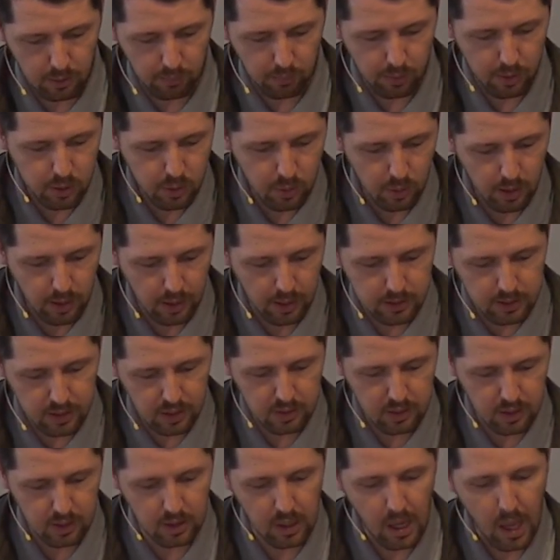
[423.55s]
Verse 29 says
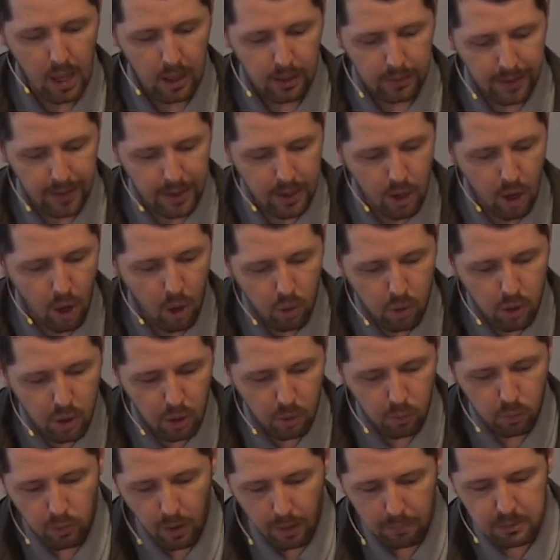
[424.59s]
this Let no
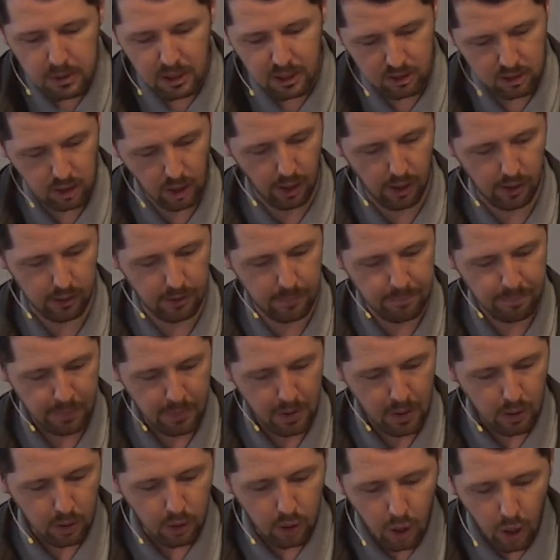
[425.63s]
corrupting talk
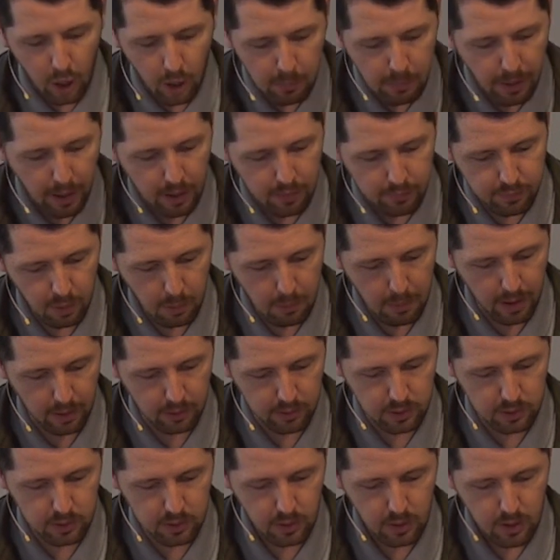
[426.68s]
come out of your
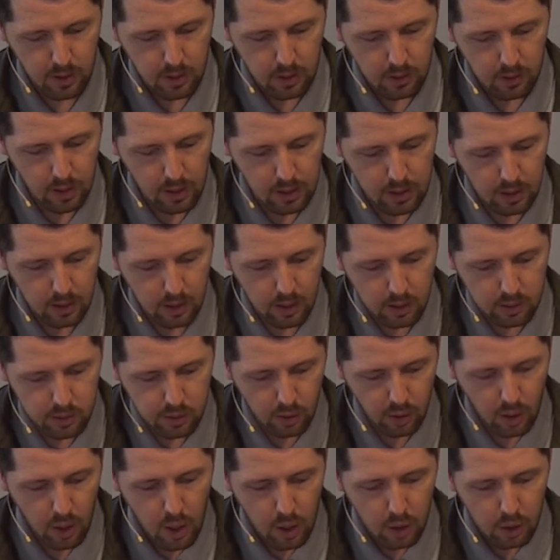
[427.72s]
mouths. The idea heres
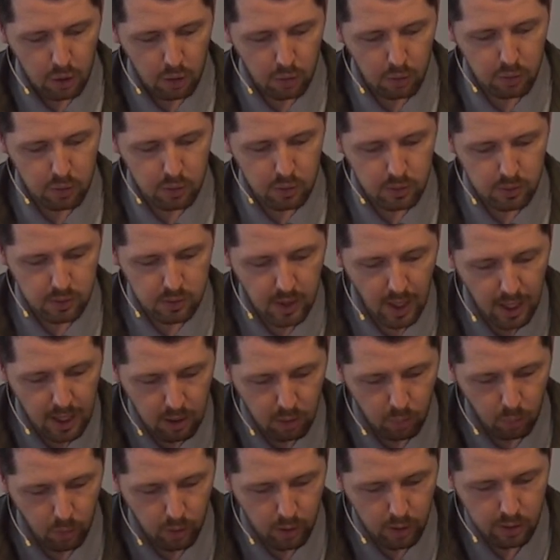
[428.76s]
you're, you're
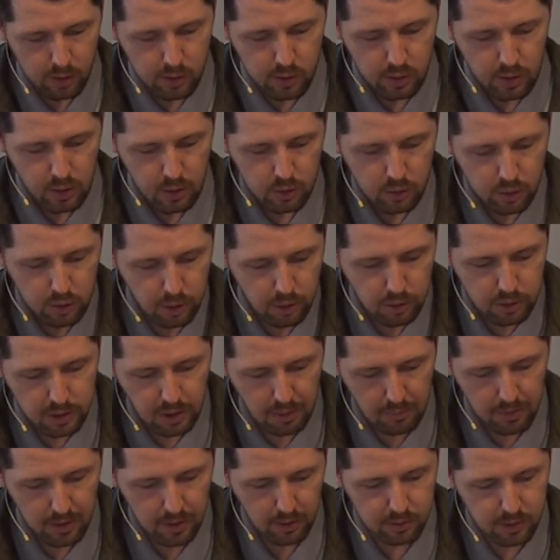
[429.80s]
saying words to
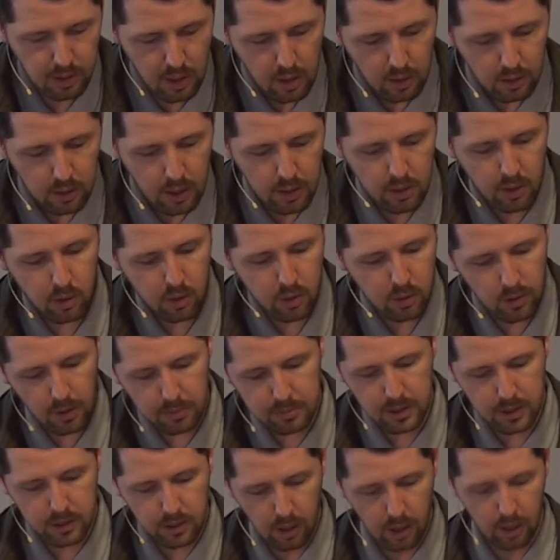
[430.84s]
someone else. Let no
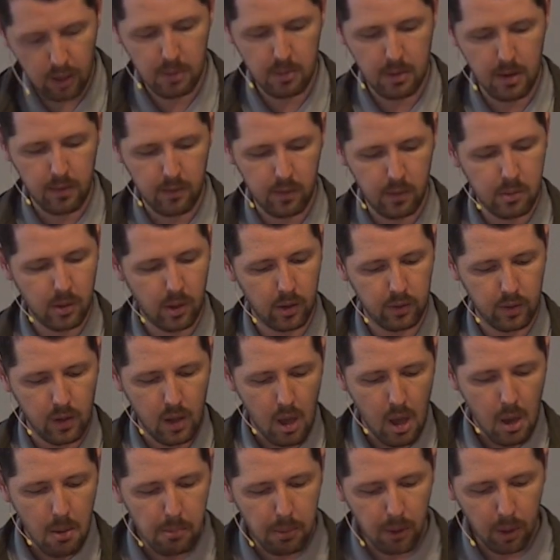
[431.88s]
corrupting talk come out of your mouth,
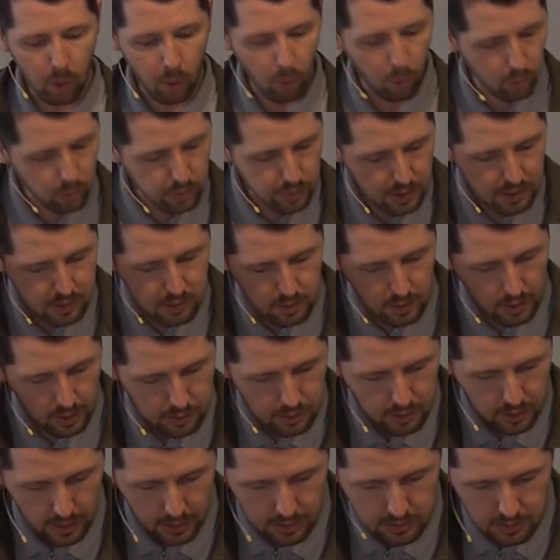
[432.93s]
but only
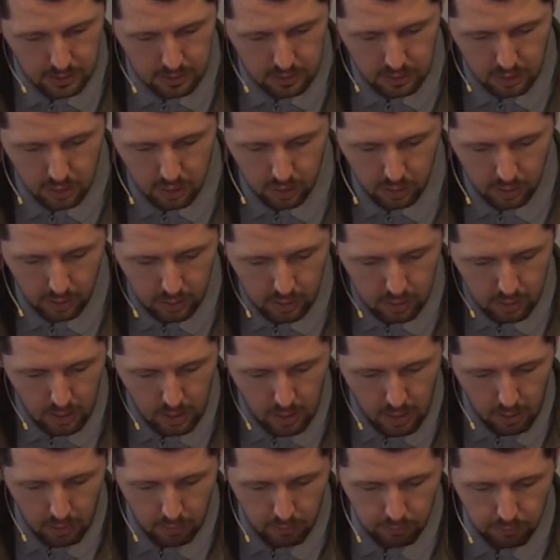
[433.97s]
such as is good
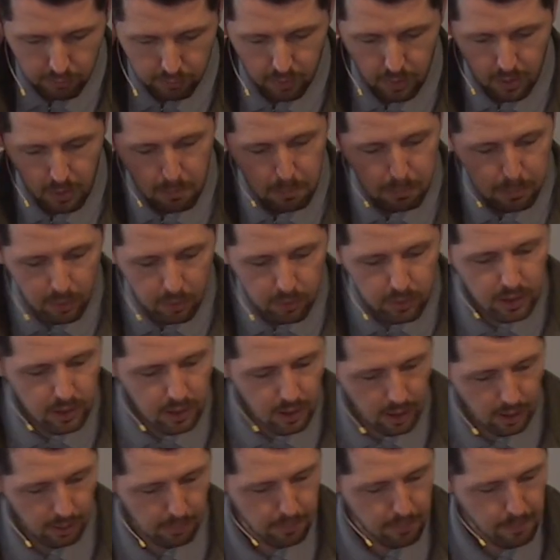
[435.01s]
for the building
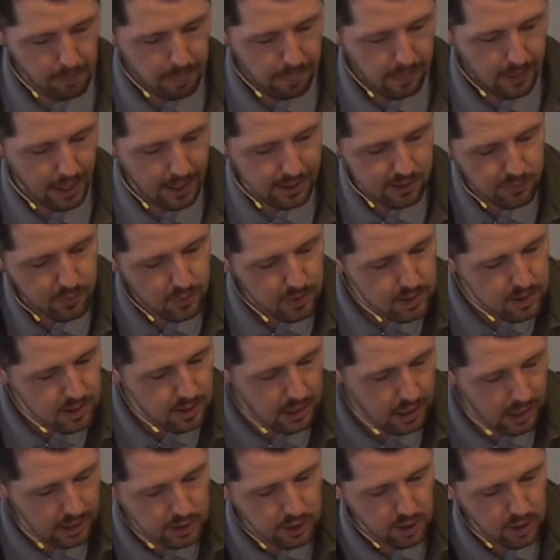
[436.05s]
up as fits the
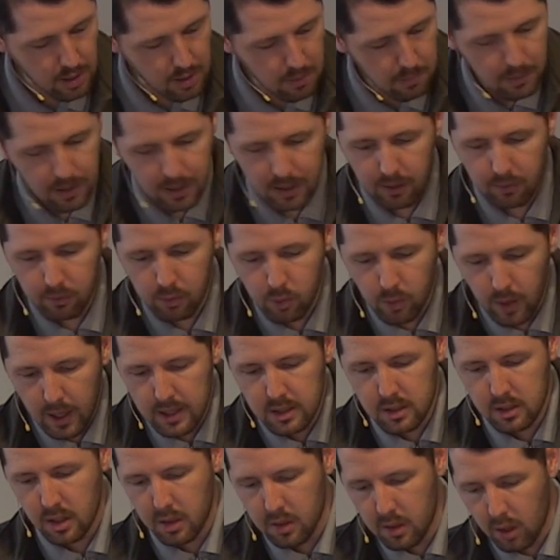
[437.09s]
occasion, that may give
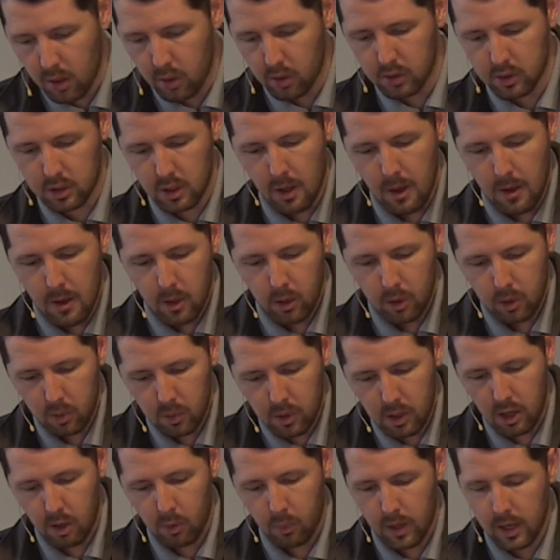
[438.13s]
grace to those who
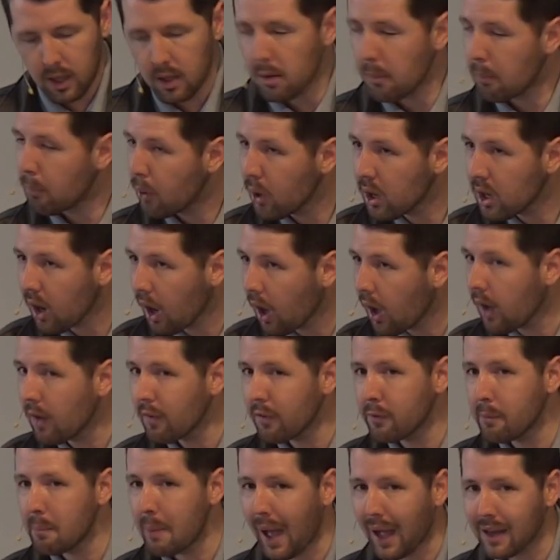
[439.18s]
hear. We need to put off
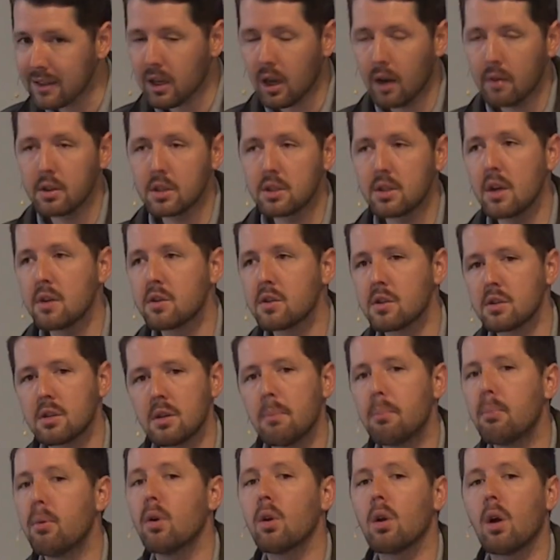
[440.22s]
bad conversations
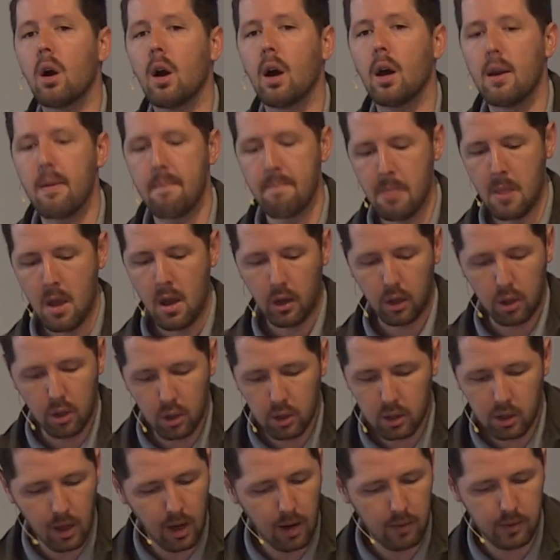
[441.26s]
and put on
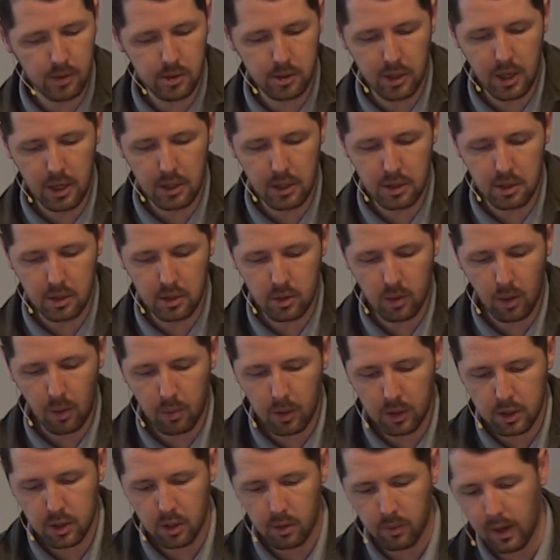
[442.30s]
good conversations. So I
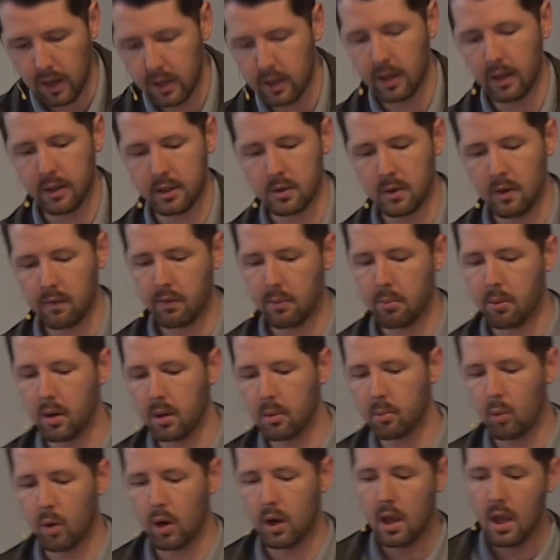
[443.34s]
want you to write it down this way for point
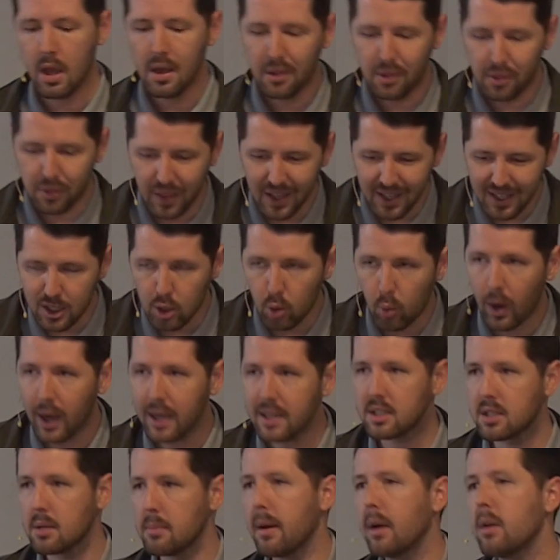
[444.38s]
number one think
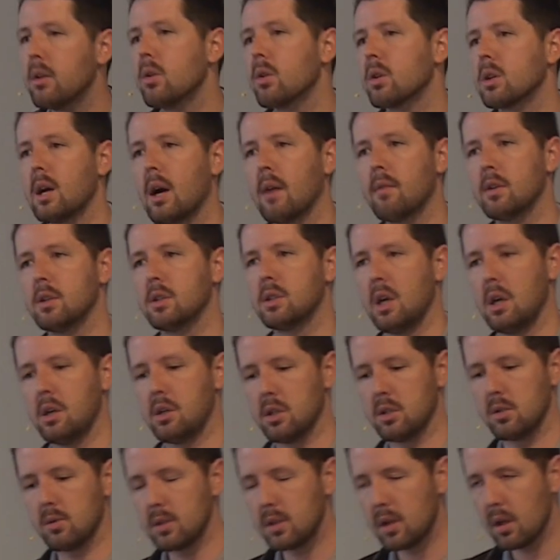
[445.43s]
twice about your
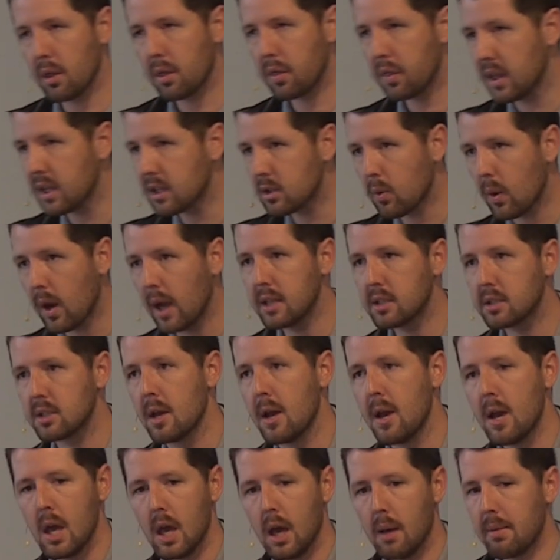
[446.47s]
conversations. What do you think twice
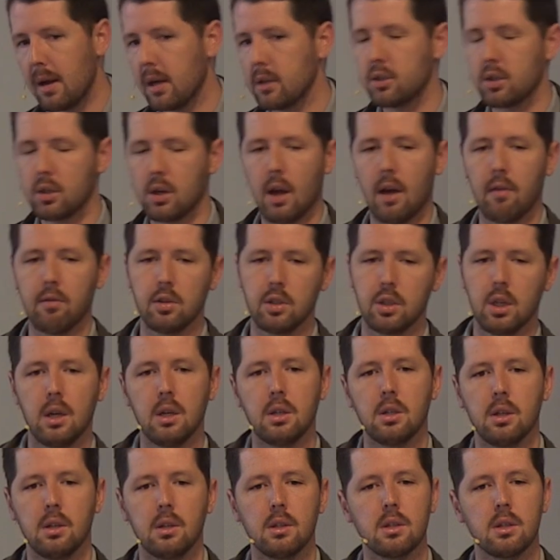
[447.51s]
about your
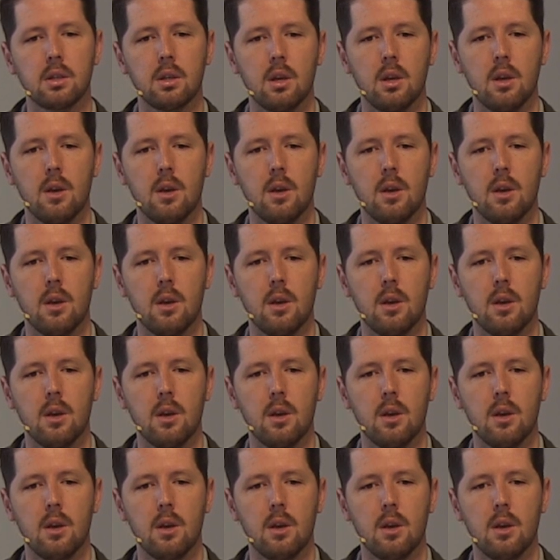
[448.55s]
conversations?